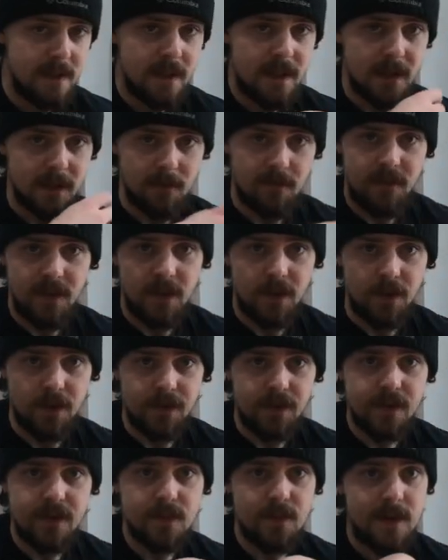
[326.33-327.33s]
and I'm feeling good
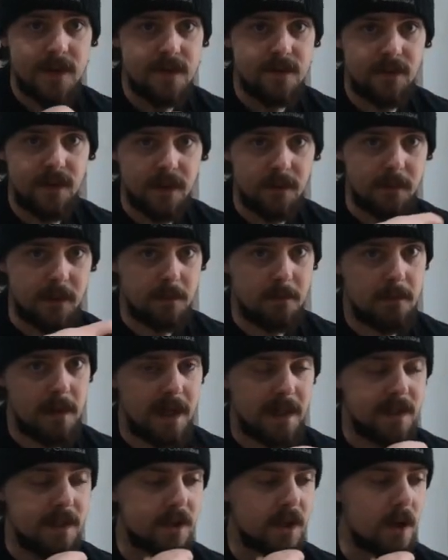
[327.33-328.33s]
in the sprints, feeling like I'm getting
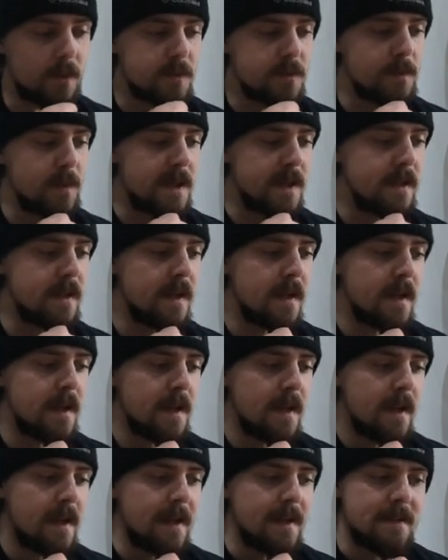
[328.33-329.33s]
back to top speed,
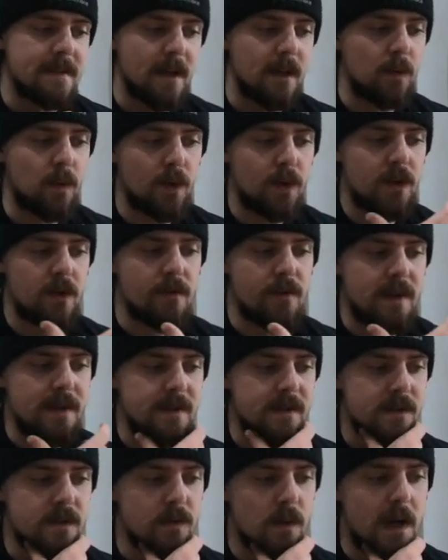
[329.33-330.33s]
is like one of the
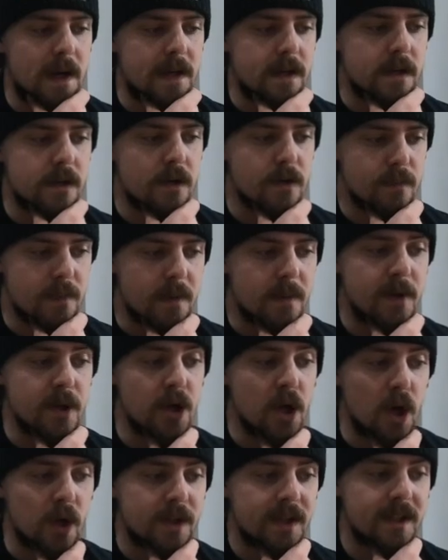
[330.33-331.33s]
reasons why you're maybe
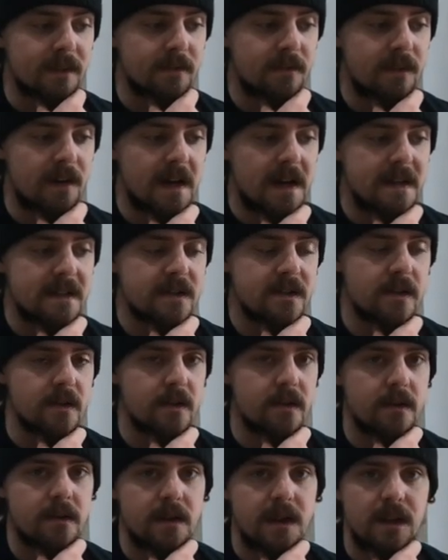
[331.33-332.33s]
not getting
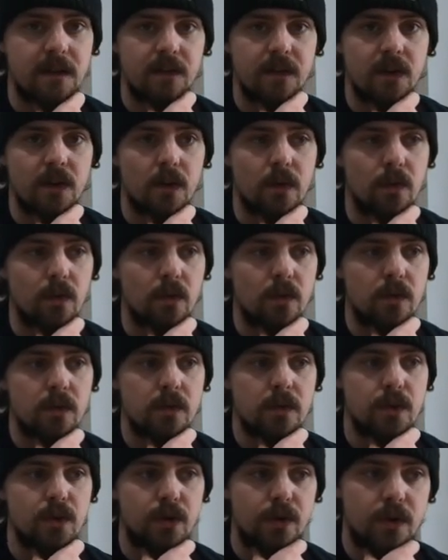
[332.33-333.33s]
faster, even though
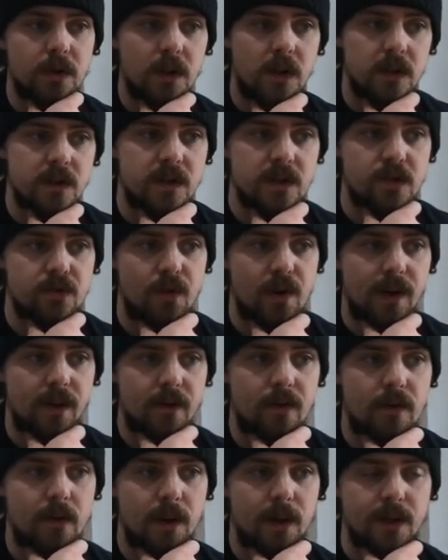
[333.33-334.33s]
you're doing lots of
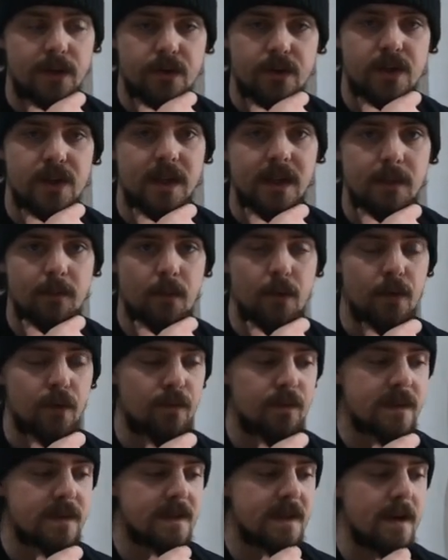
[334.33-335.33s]
strength work and you're seeing
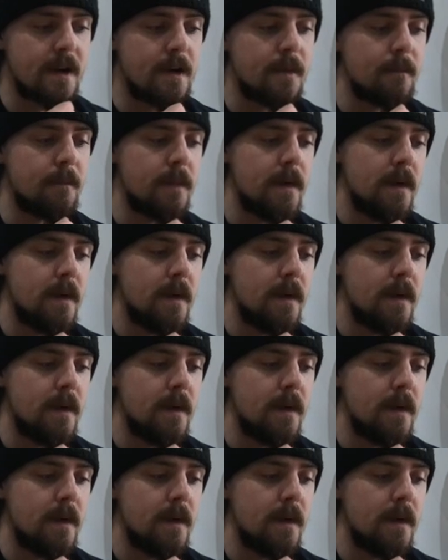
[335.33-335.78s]
improvements there.